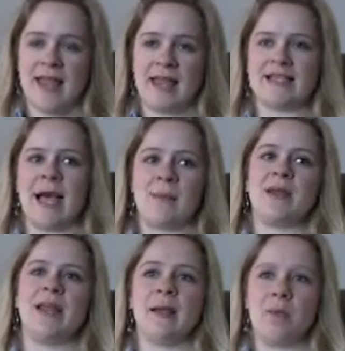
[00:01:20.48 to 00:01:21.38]
It's
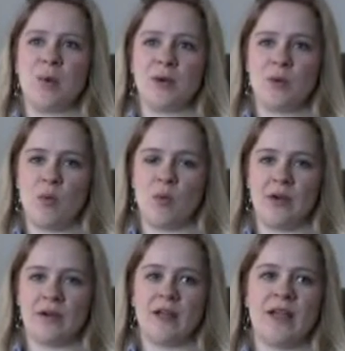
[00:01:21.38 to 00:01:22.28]
happening more and
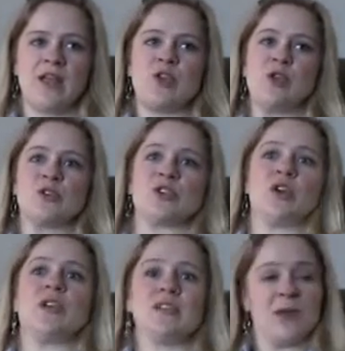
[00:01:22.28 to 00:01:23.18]
more. You're
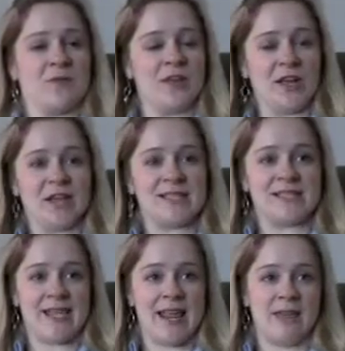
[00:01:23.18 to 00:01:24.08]
starting to feel
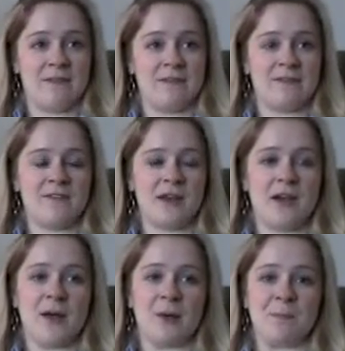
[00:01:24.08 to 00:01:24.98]
unsafe.
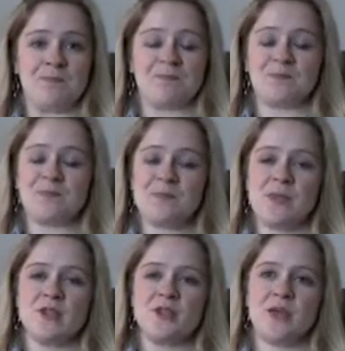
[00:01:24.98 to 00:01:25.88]

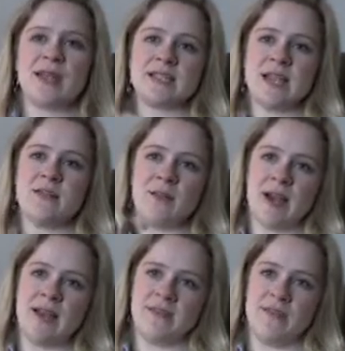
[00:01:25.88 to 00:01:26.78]
So that's kind of
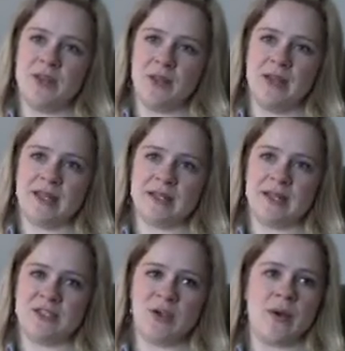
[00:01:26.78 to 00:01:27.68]
when I feel
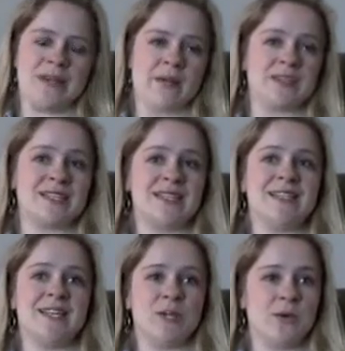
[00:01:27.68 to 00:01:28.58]
it's going down this
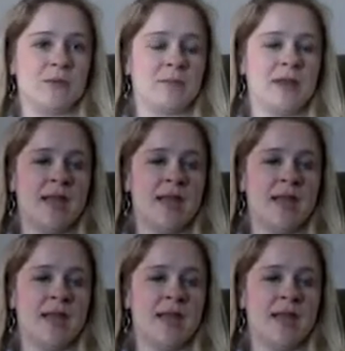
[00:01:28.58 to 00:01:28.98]
continuum.